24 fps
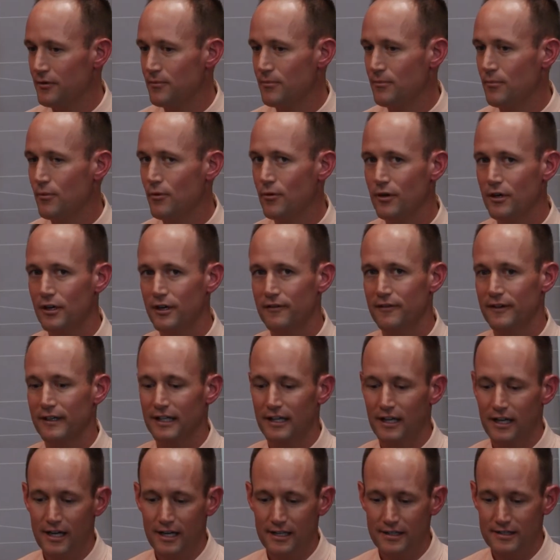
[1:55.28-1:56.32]
more of a
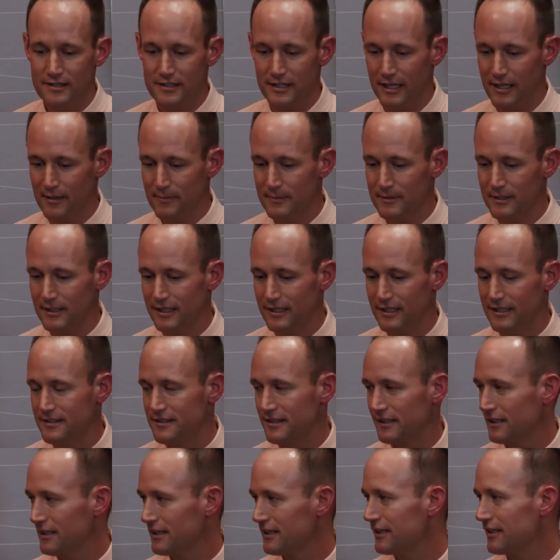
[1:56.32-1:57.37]
concept, and
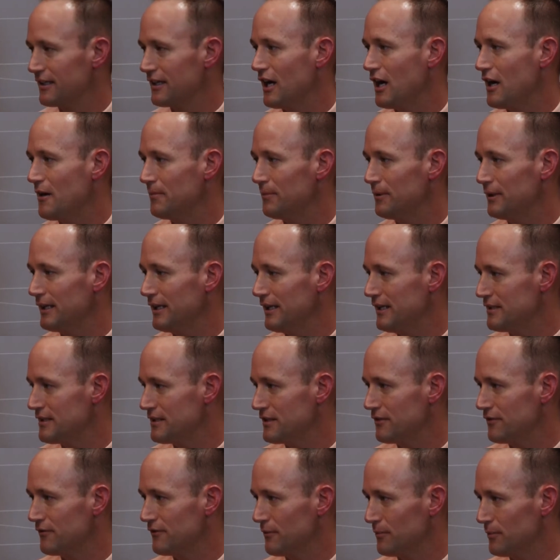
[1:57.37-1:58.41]
it's a
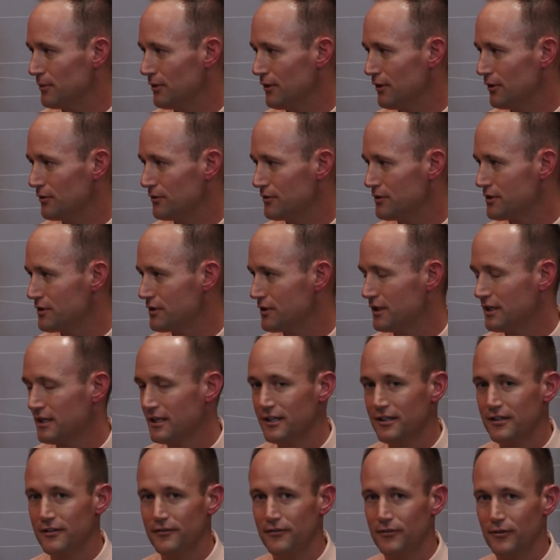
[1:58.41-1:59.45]
comprehensive approach
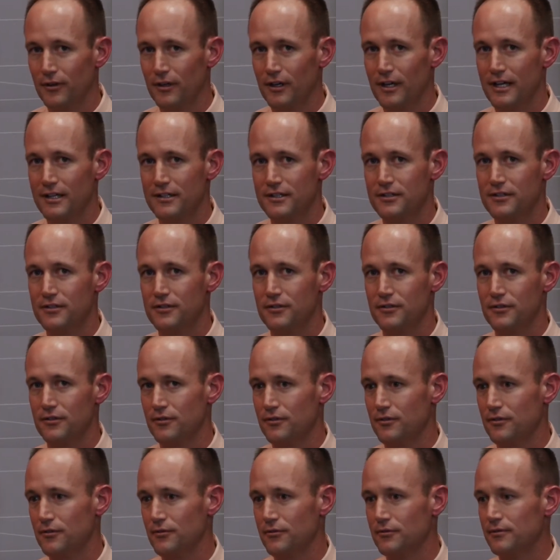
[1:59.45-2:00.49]
for us
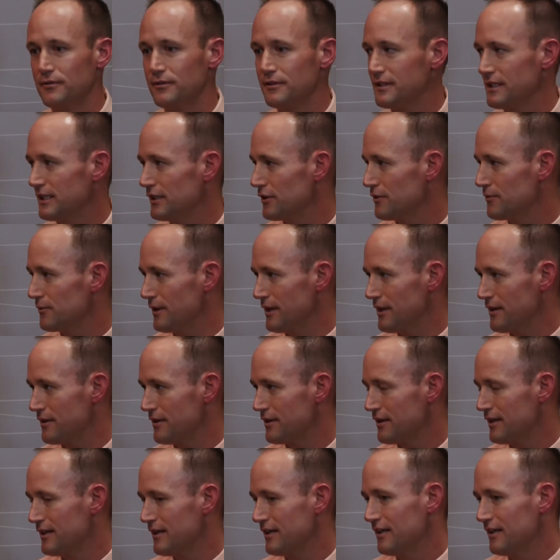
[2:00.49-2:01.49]
to deal with